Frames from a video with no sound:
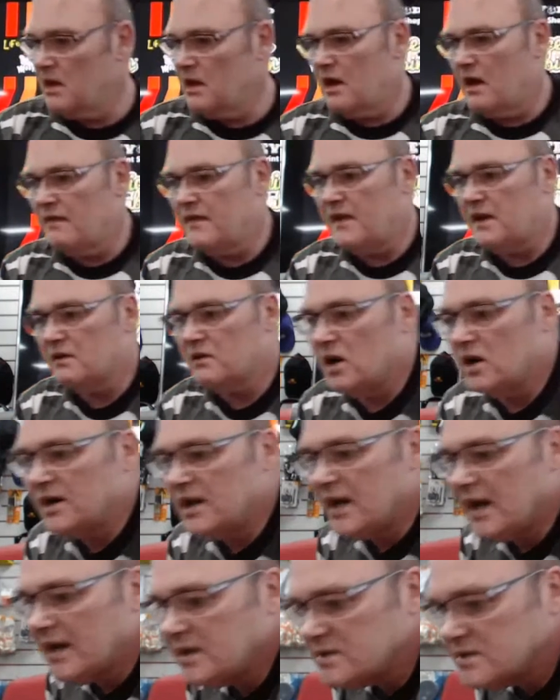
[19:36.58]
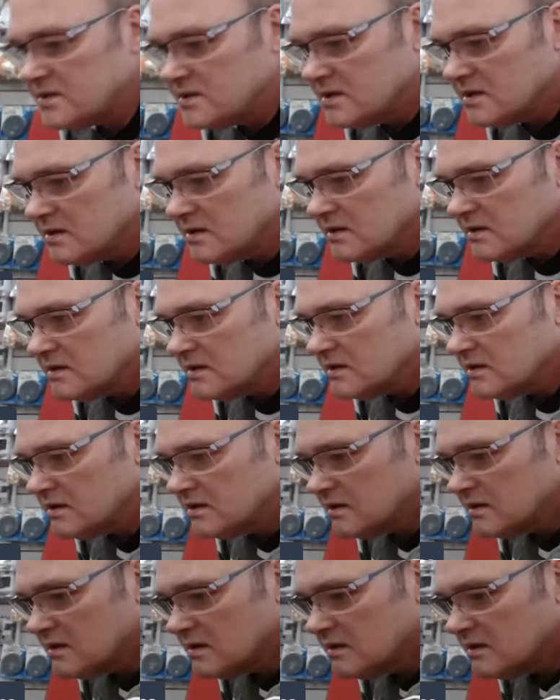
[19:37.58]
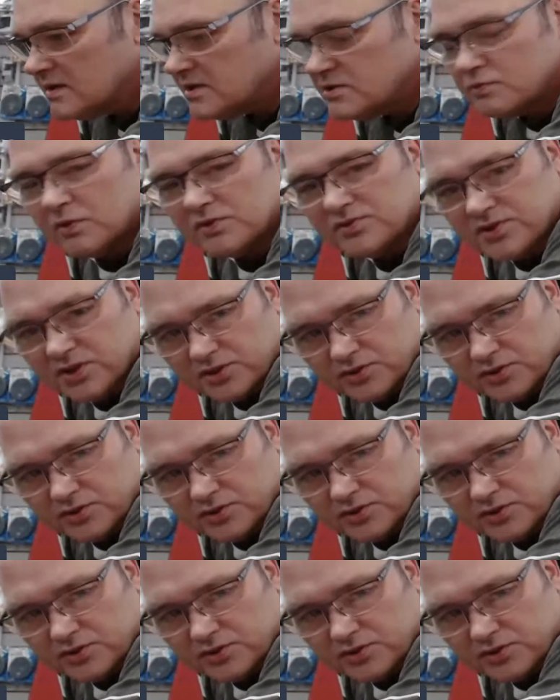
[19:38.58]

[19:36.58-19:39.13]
And then I got a nice, this one's